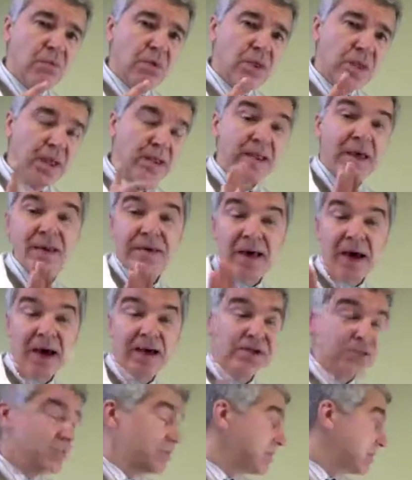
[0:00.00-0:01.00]
and then
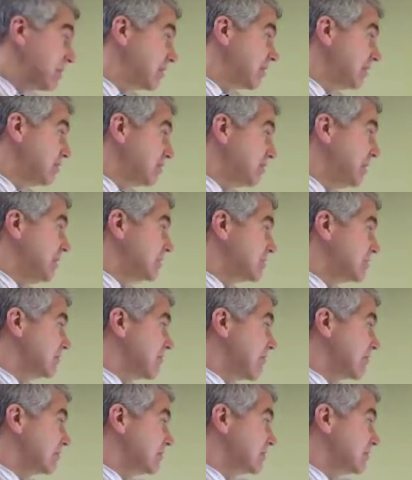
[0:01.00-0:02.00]
actually the other piece of
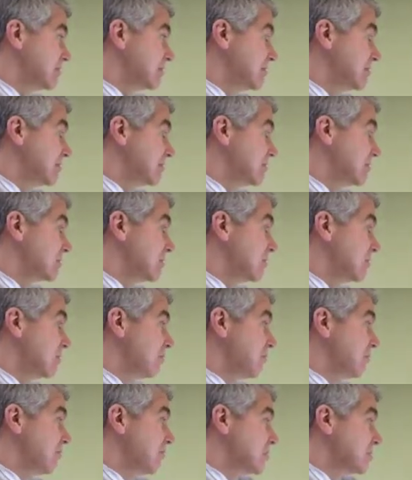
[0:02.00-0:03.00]
that, it's called
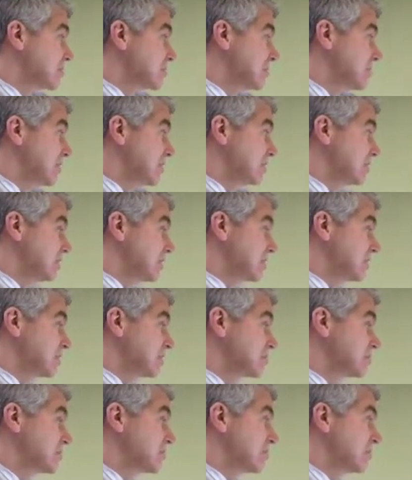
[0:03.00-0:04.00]
reverse T3, is
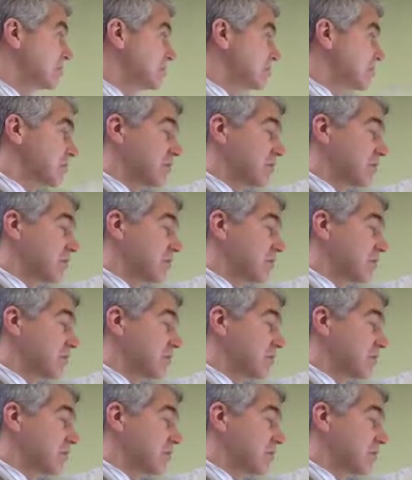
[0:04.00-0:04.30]
sort of